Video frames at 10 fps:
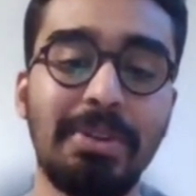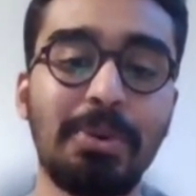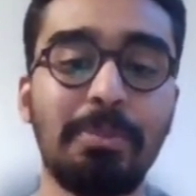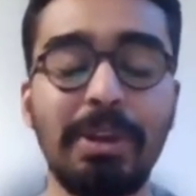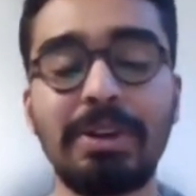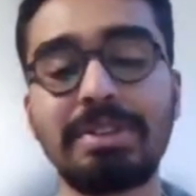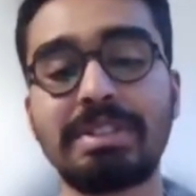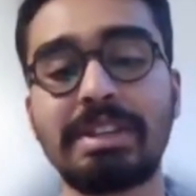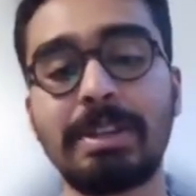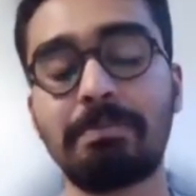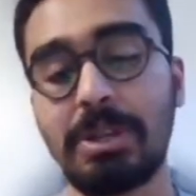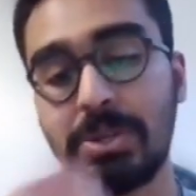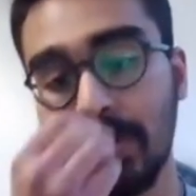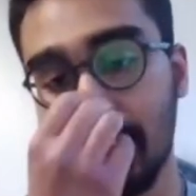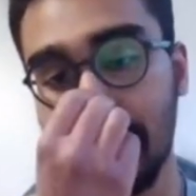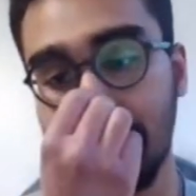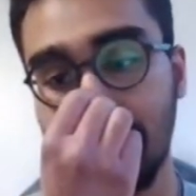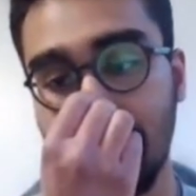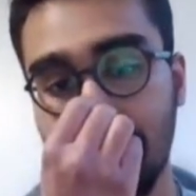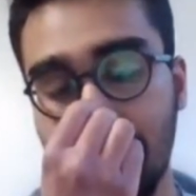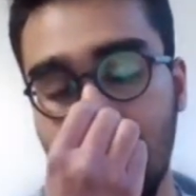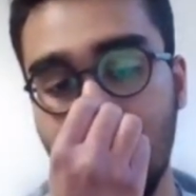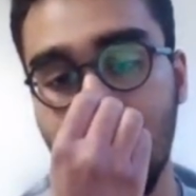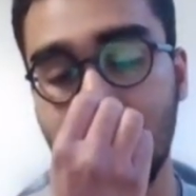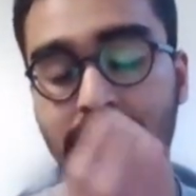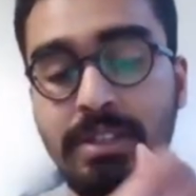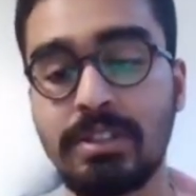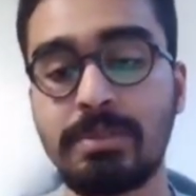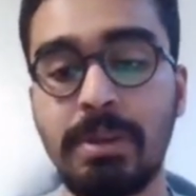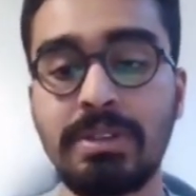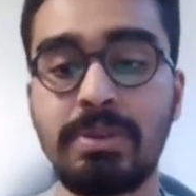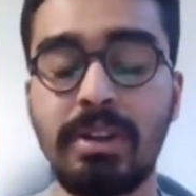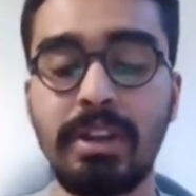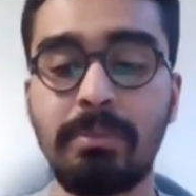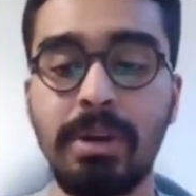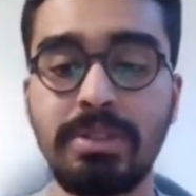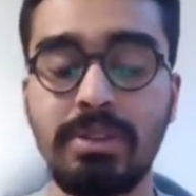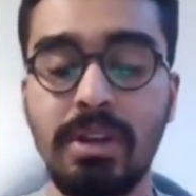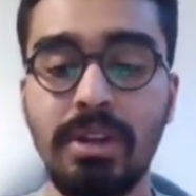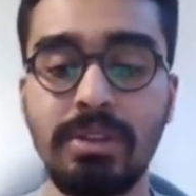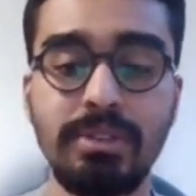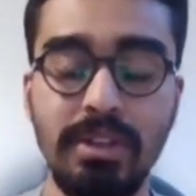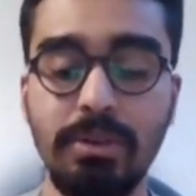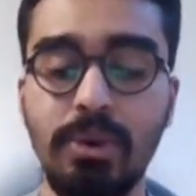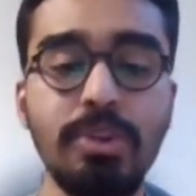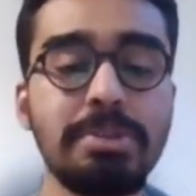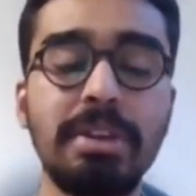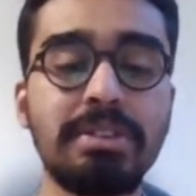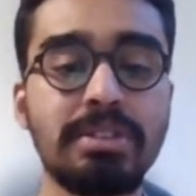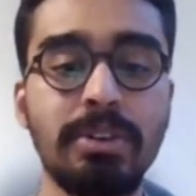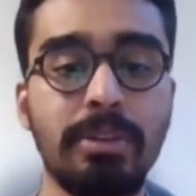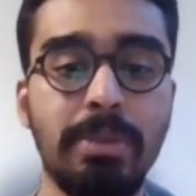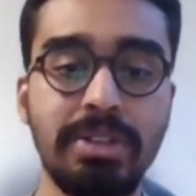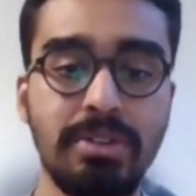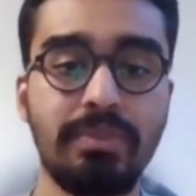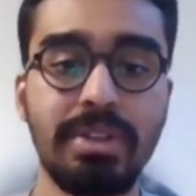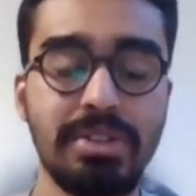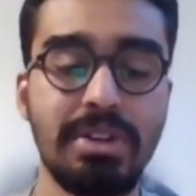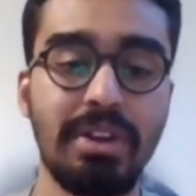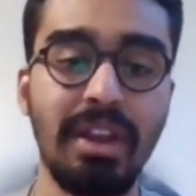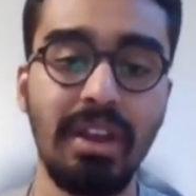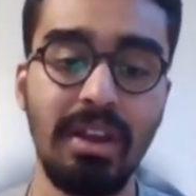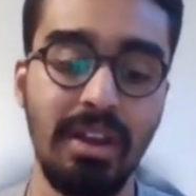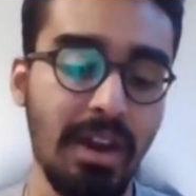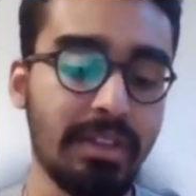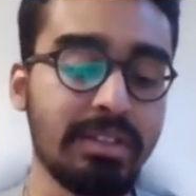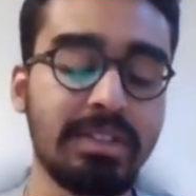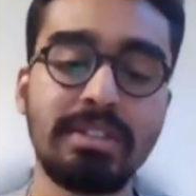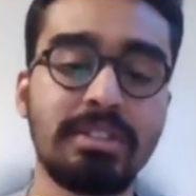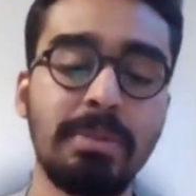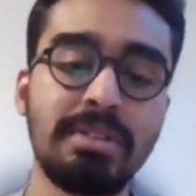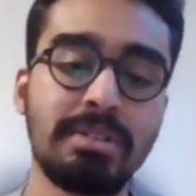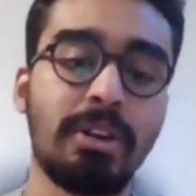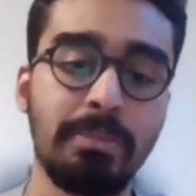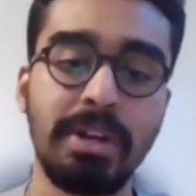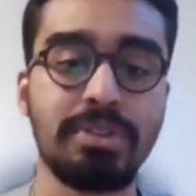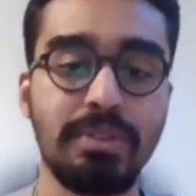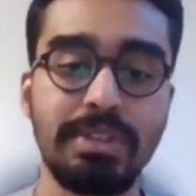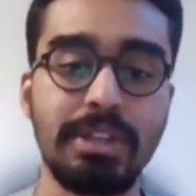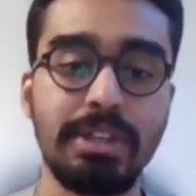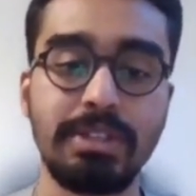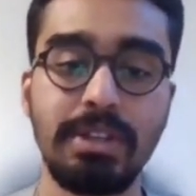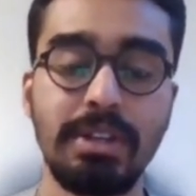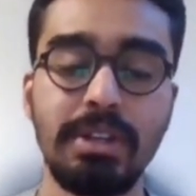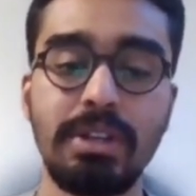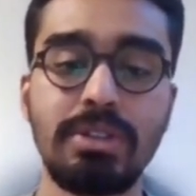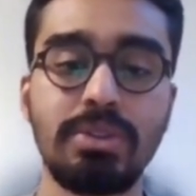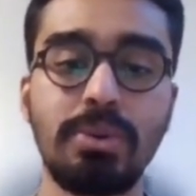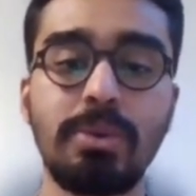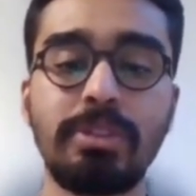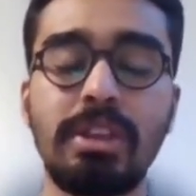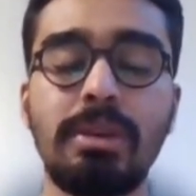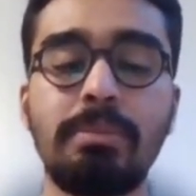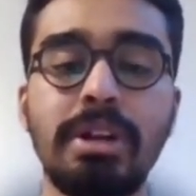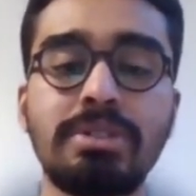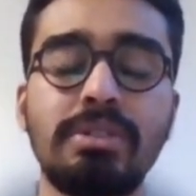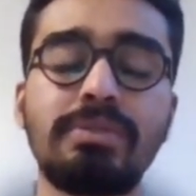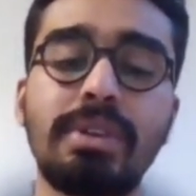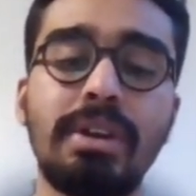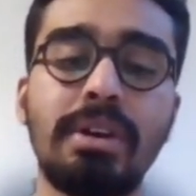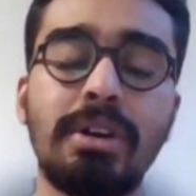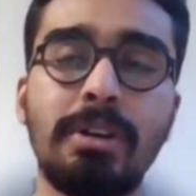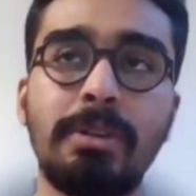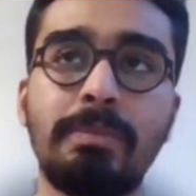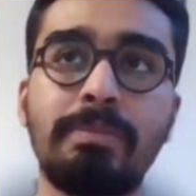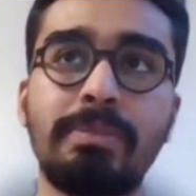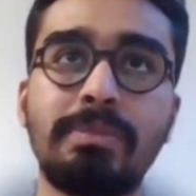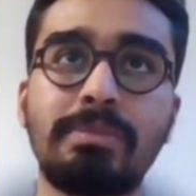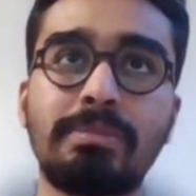no, because as I mentioned, uh, the and a thesis based or like a master. So the course base is called Master of Engineering, and the thesis base is called Master of Science. So the Master of um,